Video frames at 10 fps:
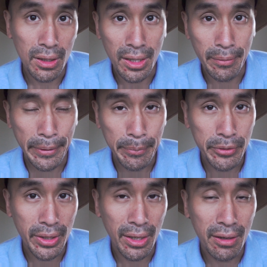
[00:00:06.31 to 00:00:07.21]
A lot of
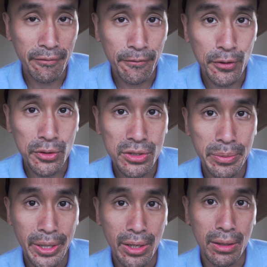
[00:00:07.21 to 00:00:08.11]
people get confused
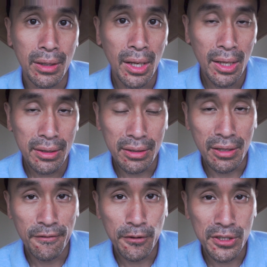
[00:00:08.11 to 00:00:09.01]
about the
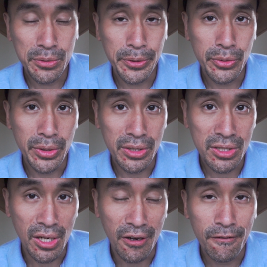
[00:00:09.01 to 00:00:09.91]
difference between a
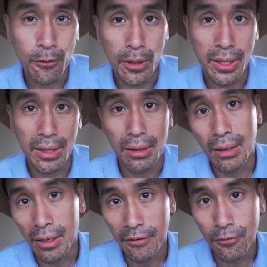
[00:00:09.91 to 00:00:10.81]
soft fork and a
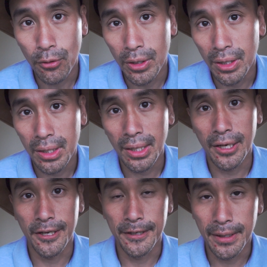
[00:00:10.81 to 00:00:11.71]
hard fork
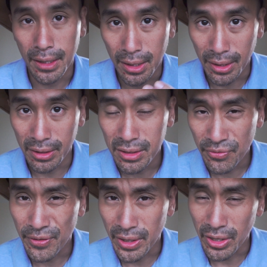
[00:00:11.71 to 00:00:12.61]
and uh, in
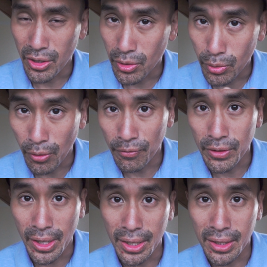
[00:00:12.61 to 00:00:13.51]
this video
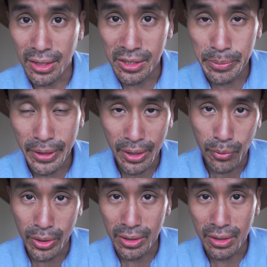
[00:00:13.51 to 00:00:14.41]
hopefully I can
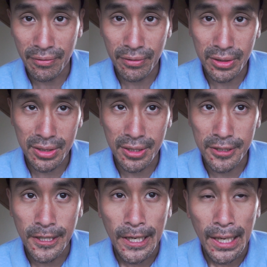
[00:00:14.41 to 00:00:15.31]
explain what the difference is.